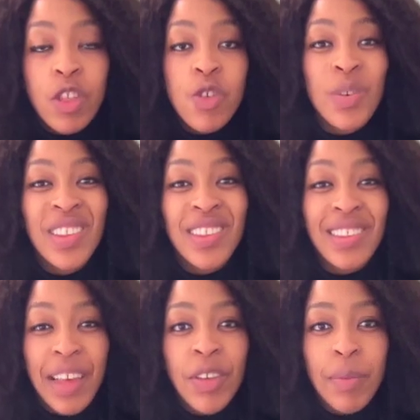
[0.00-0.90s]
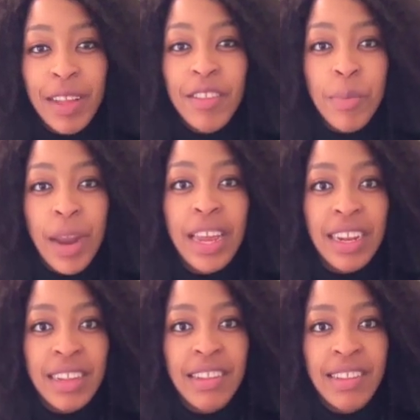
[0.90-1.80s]
she was 7 months
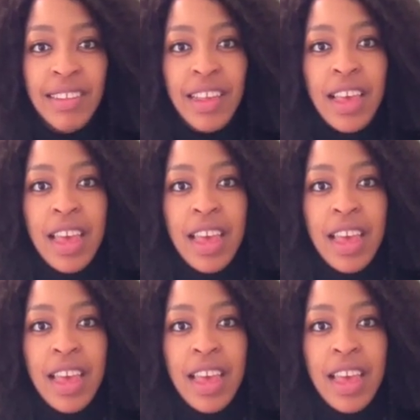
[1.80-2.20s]
pregnant.